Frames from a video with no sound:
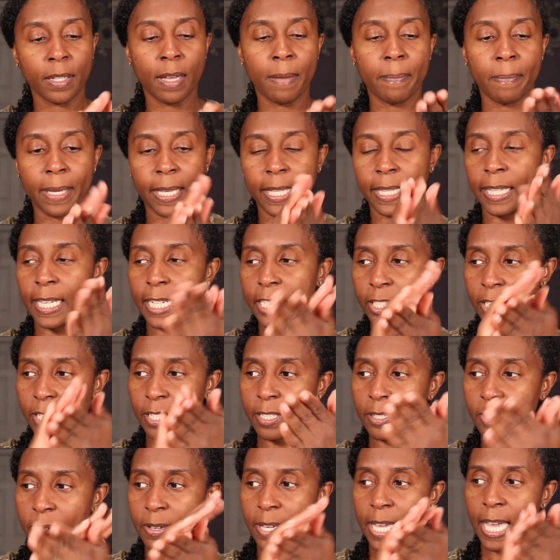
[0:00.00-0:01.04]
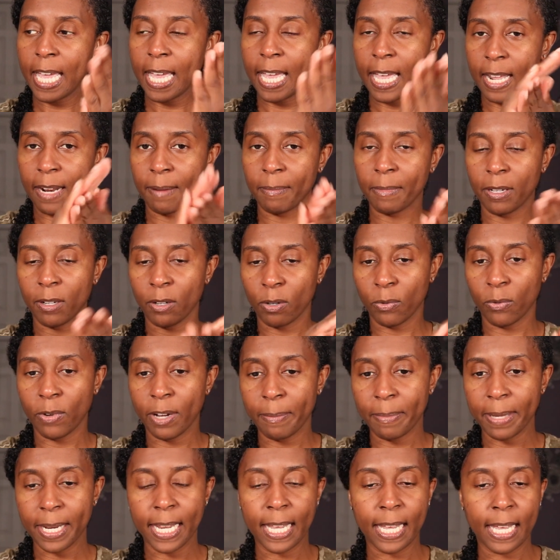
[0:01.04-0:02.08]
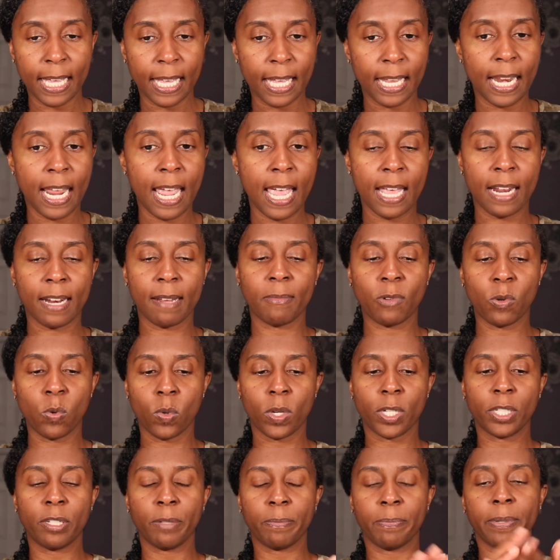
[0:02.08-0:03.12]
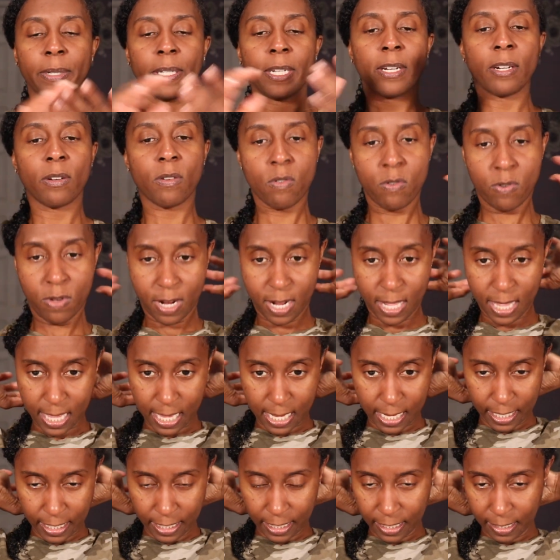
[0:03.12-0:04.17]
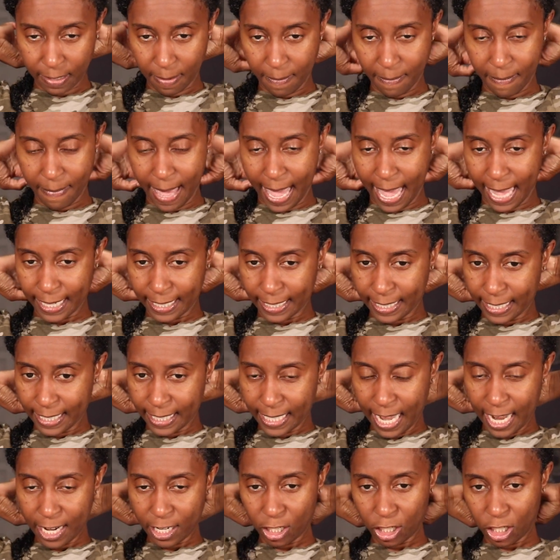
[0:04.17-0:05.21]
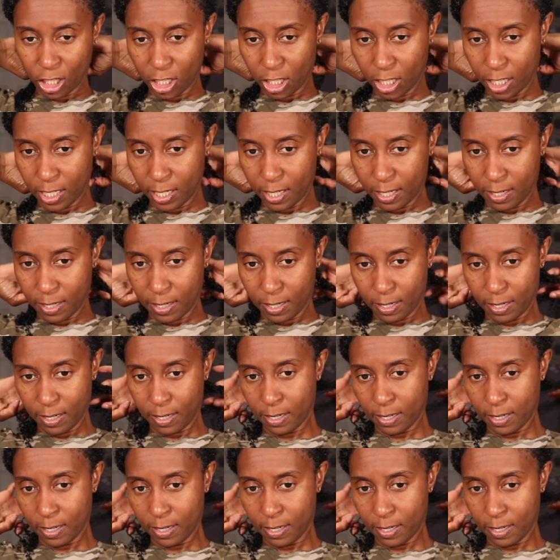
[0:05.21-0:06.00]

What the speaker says: But let's just go ahead. I'm going to rub it in and I'm going to put it on this back section.